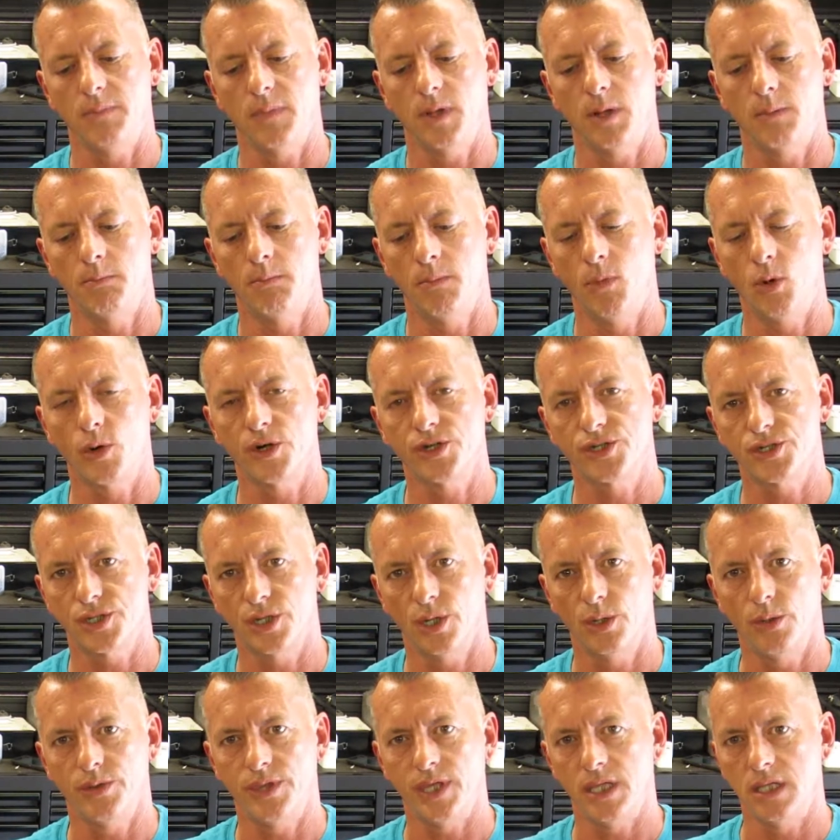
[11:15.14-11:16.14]
more
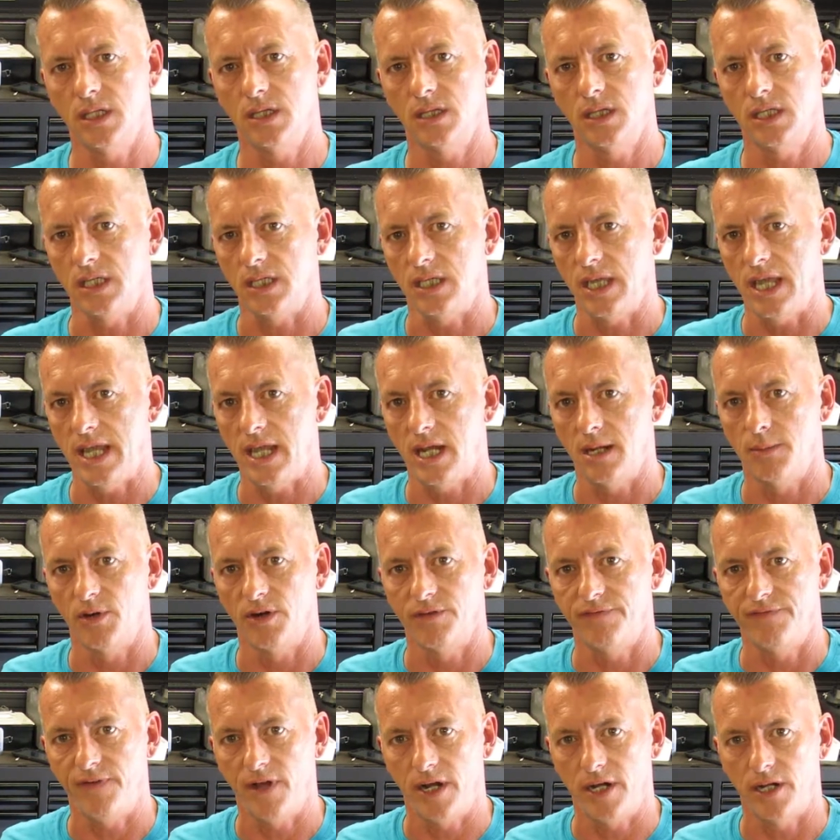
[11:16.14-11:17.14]
so than the
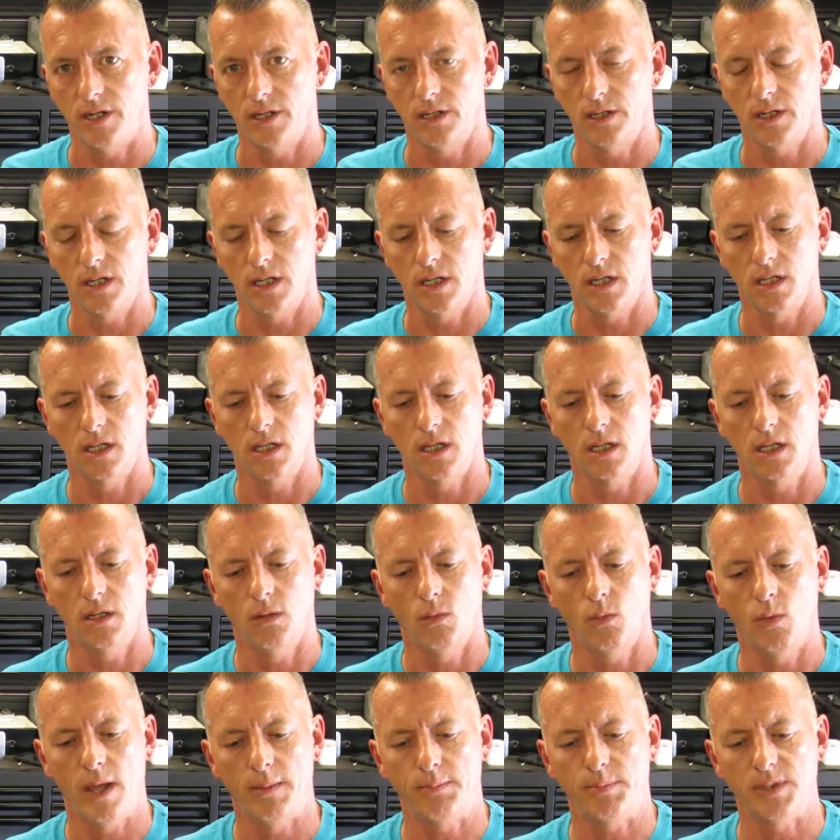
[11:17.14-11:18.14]
hammer-fired
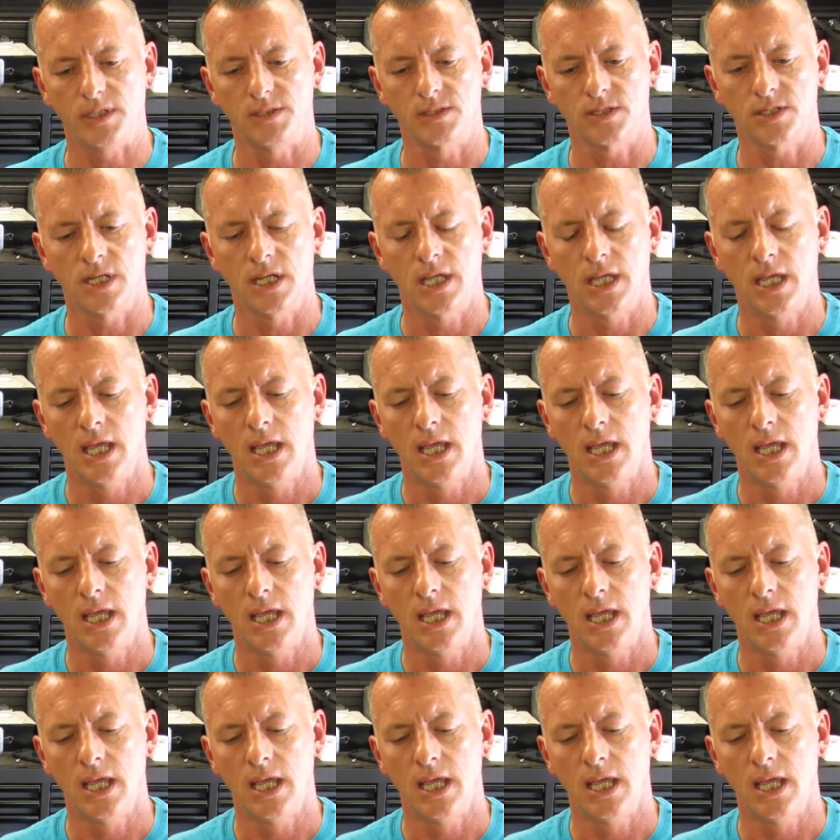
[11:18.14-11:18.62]
weapons.